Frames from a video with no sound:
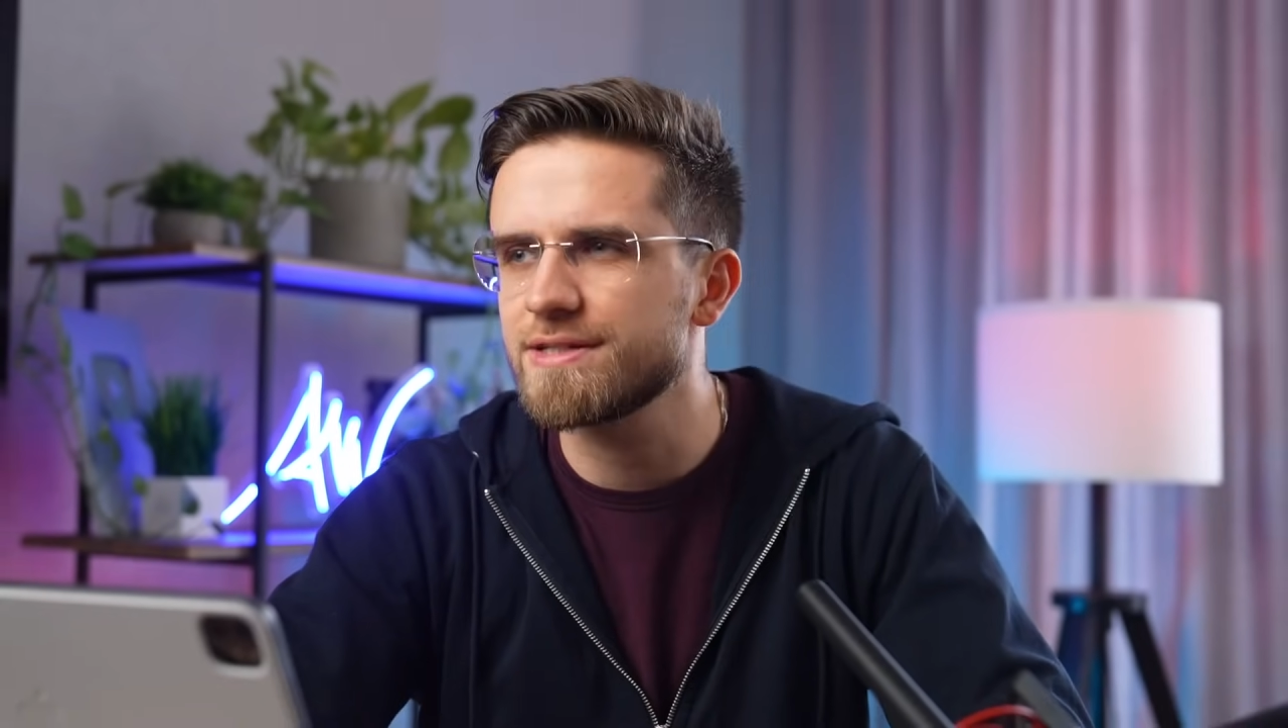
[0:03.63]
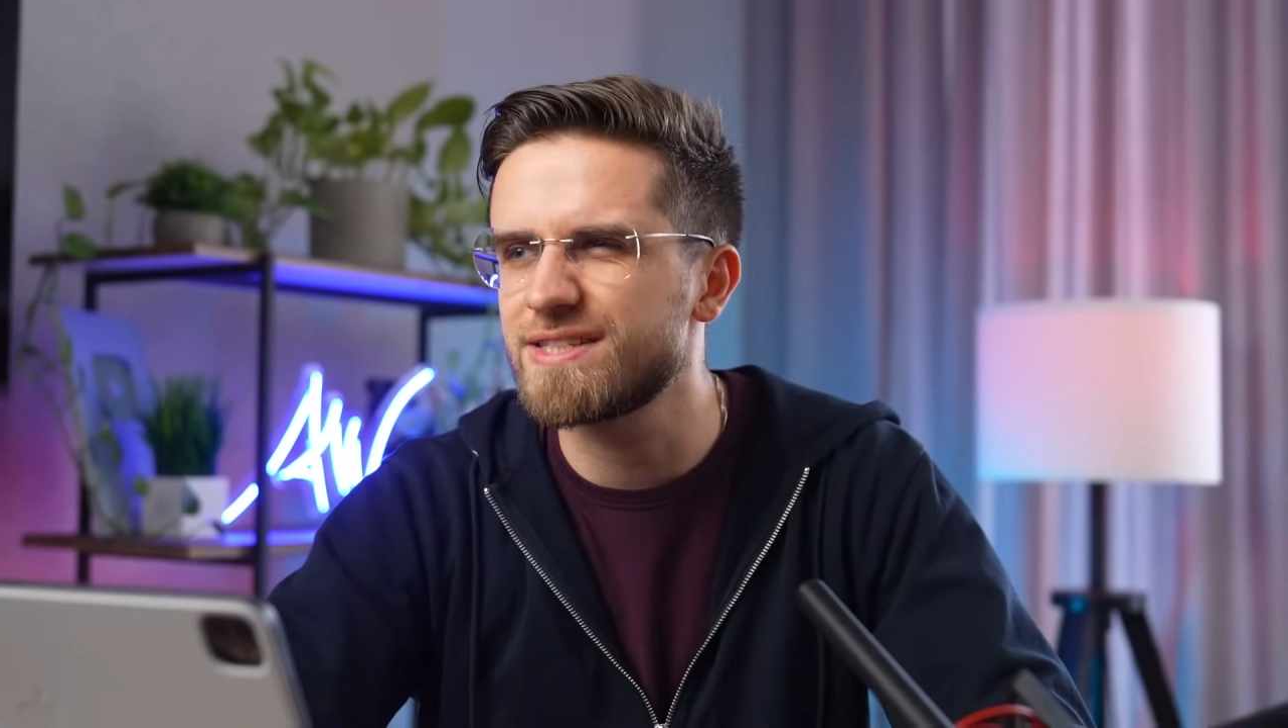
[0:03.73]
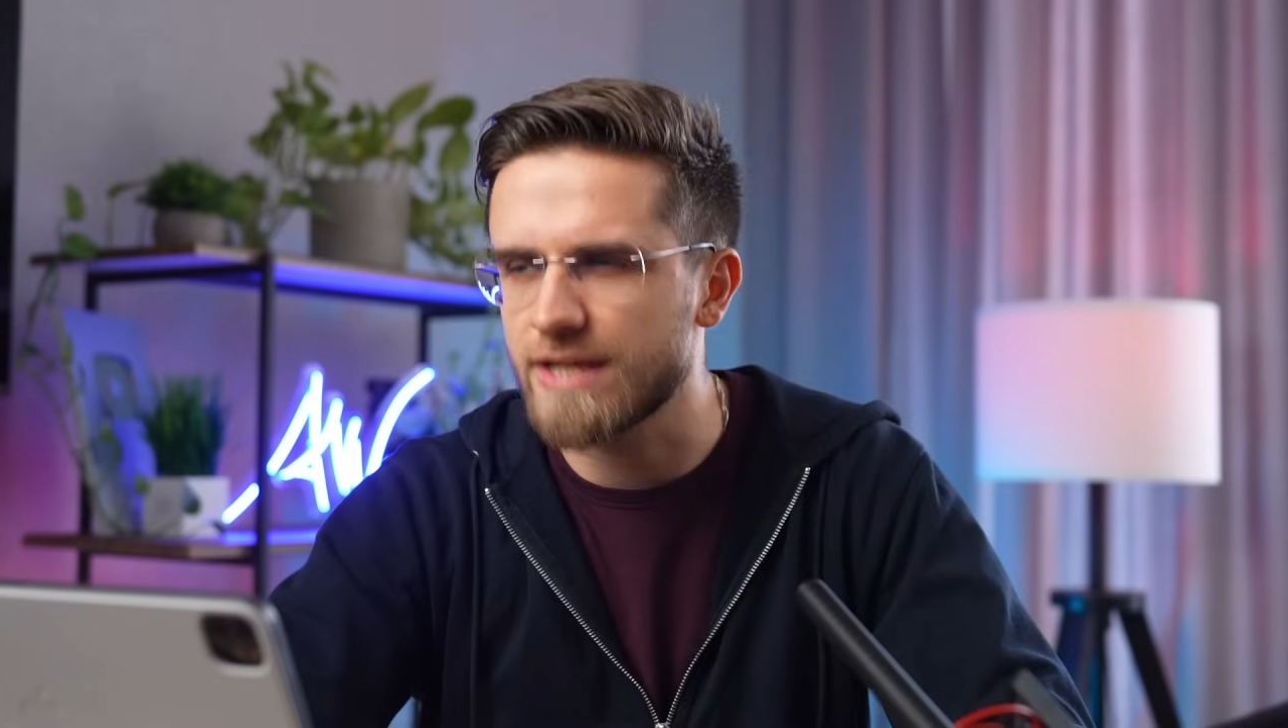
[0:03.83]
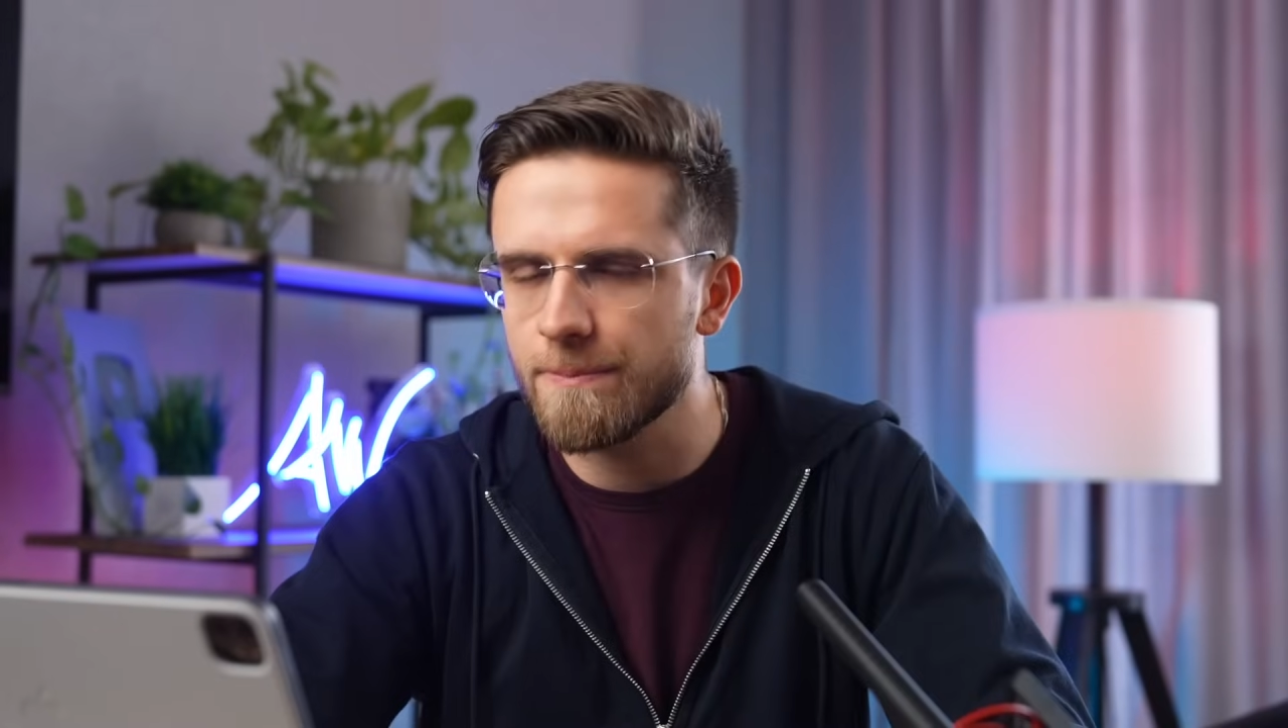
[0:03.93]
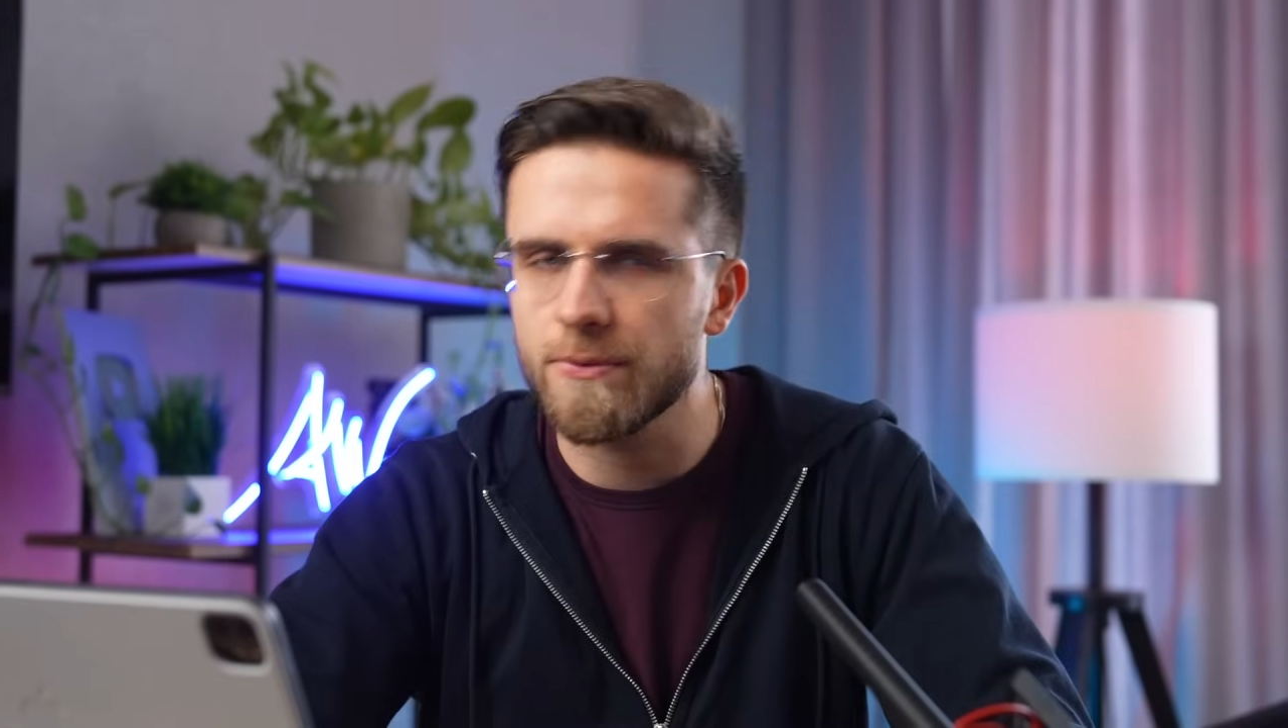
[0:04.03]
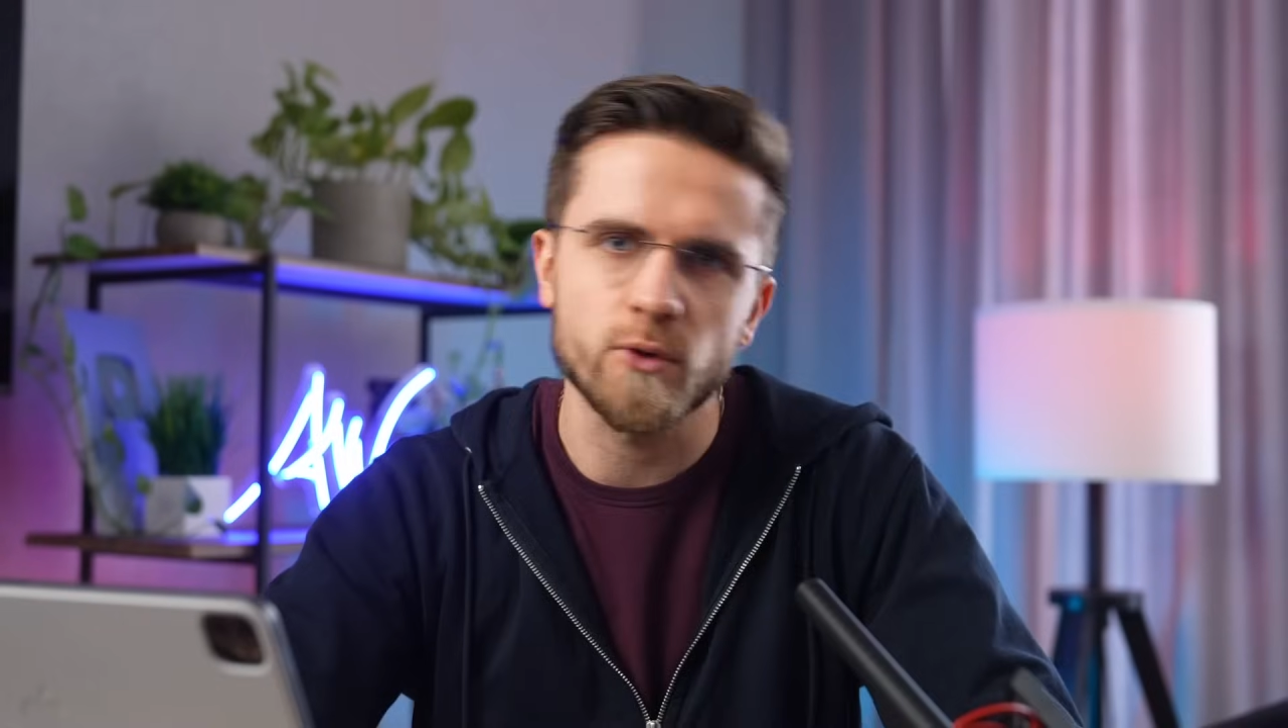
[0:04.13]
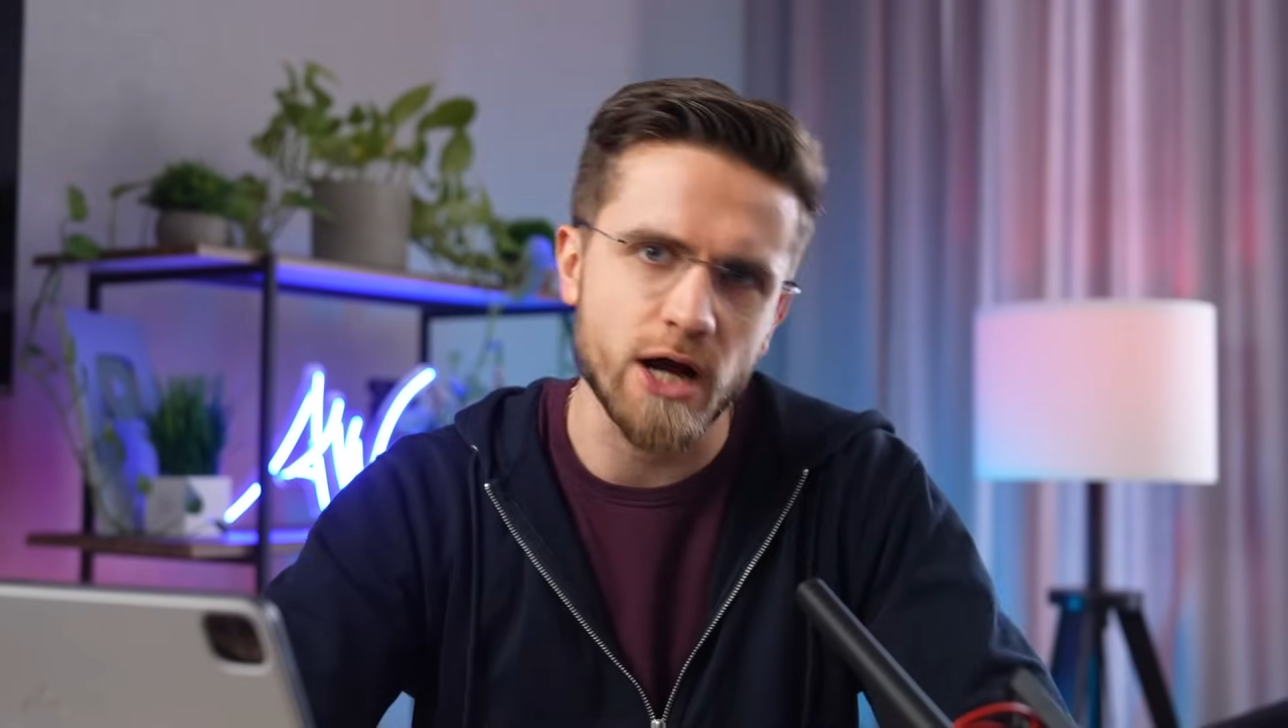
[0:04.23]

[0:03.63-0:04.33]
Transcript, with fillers: simple.